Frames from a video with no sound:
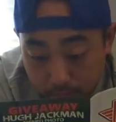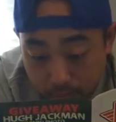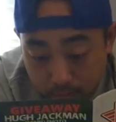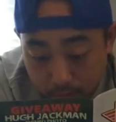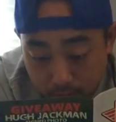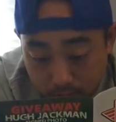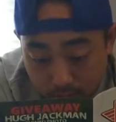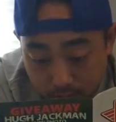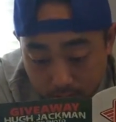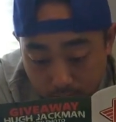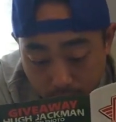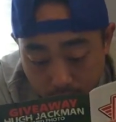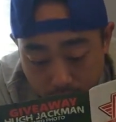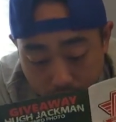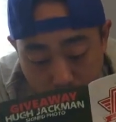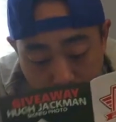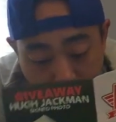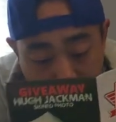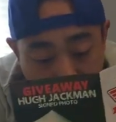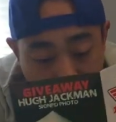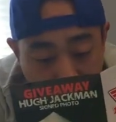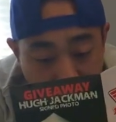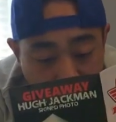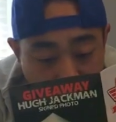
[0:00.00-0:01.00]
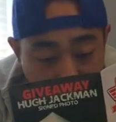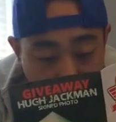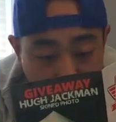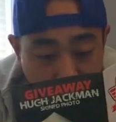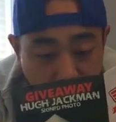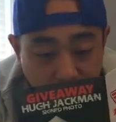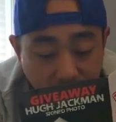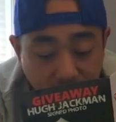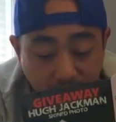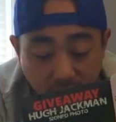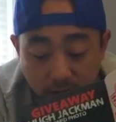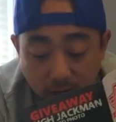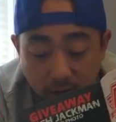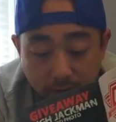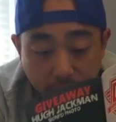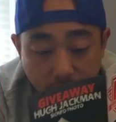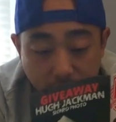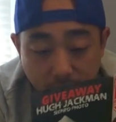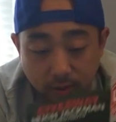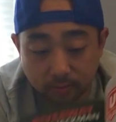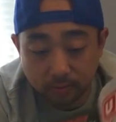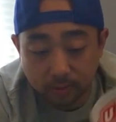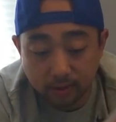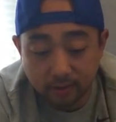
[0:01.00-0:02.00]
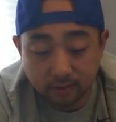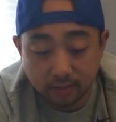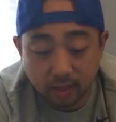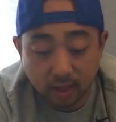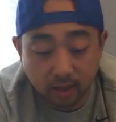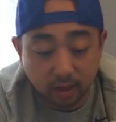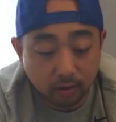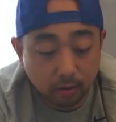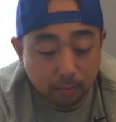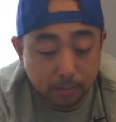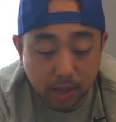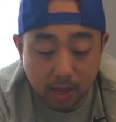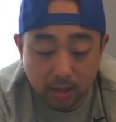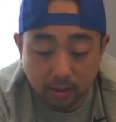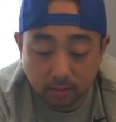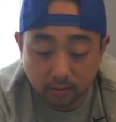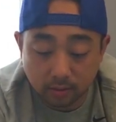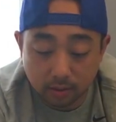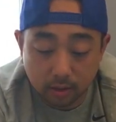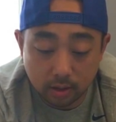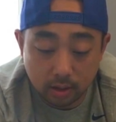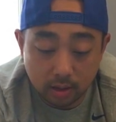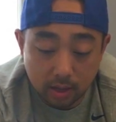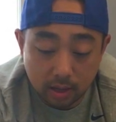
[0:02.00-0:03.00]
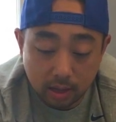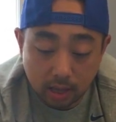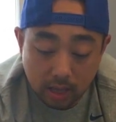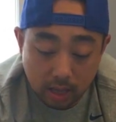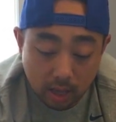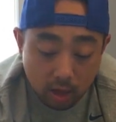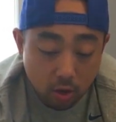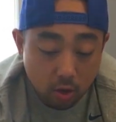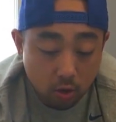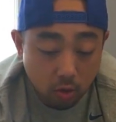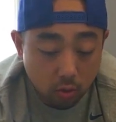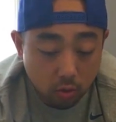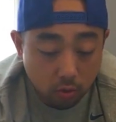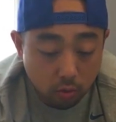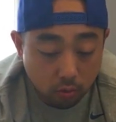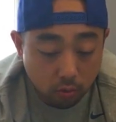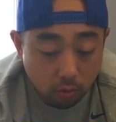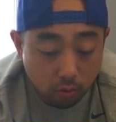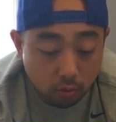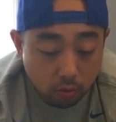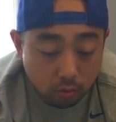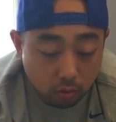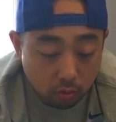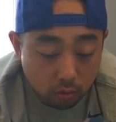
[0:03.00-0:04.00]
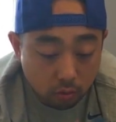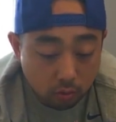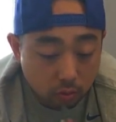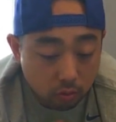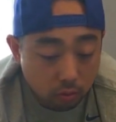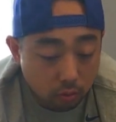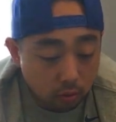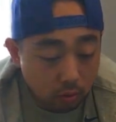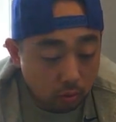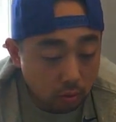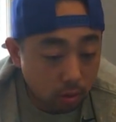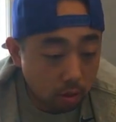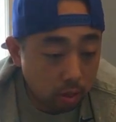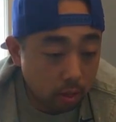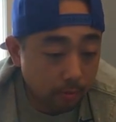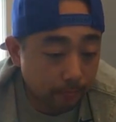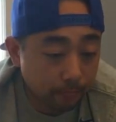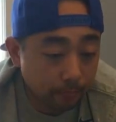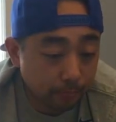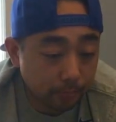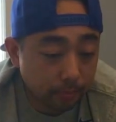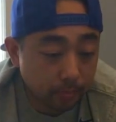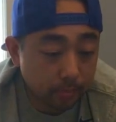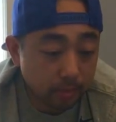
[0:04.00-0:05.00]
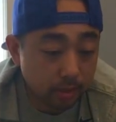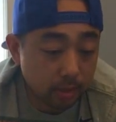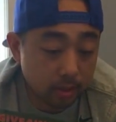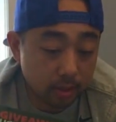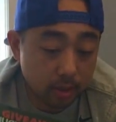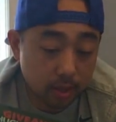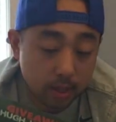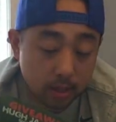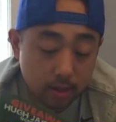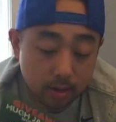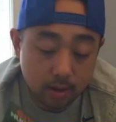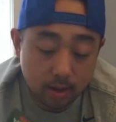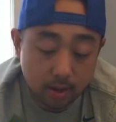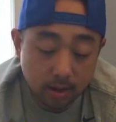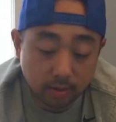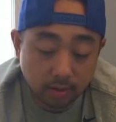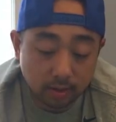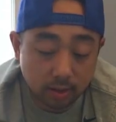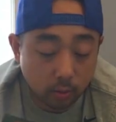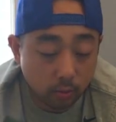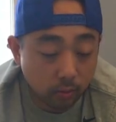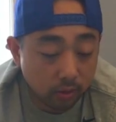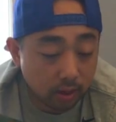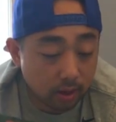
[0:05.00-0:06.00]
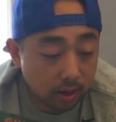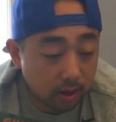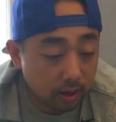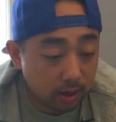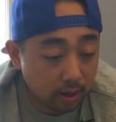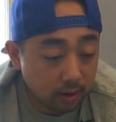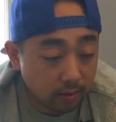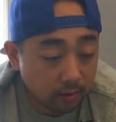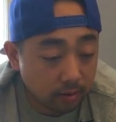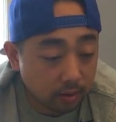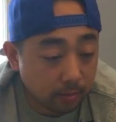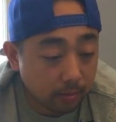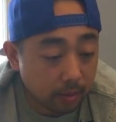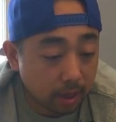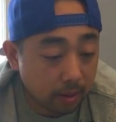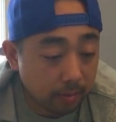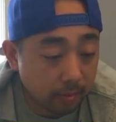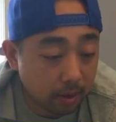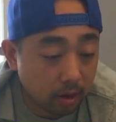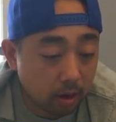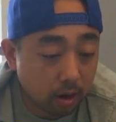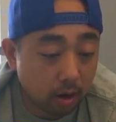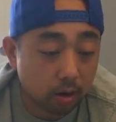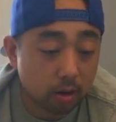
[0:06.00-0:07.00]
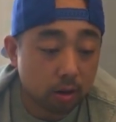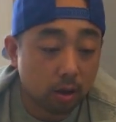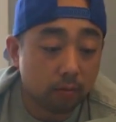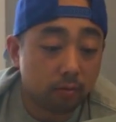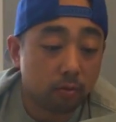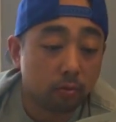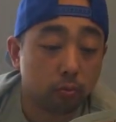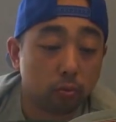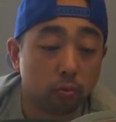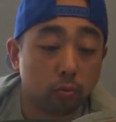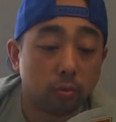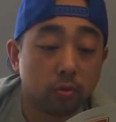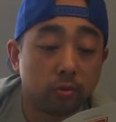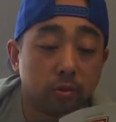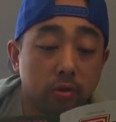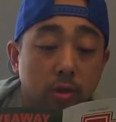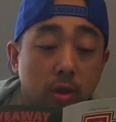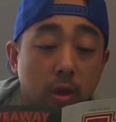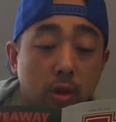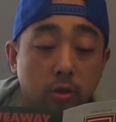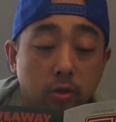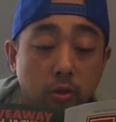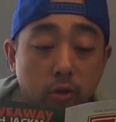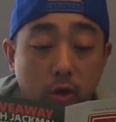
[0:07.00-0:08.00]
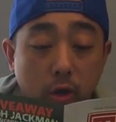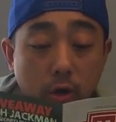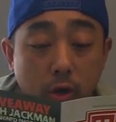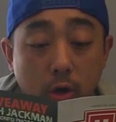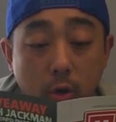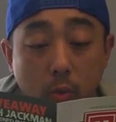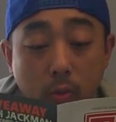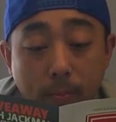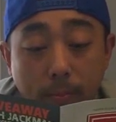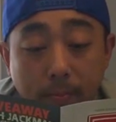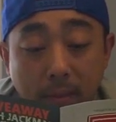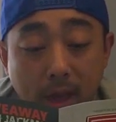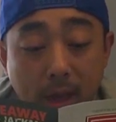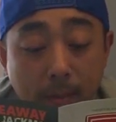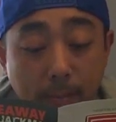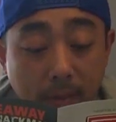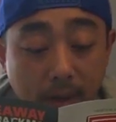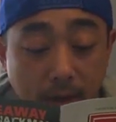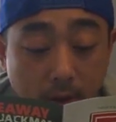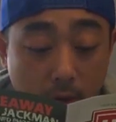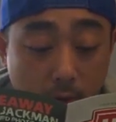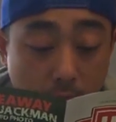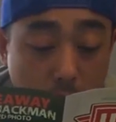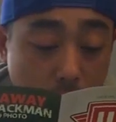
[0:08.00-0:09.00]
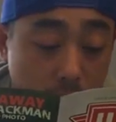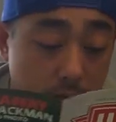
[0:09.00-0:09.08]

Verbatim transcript: Oh, so they have a specific name for this mask, lycra mask. Cool, cool, cool. Next thing we got here is the Batman hardcover rules journal with Batman notes.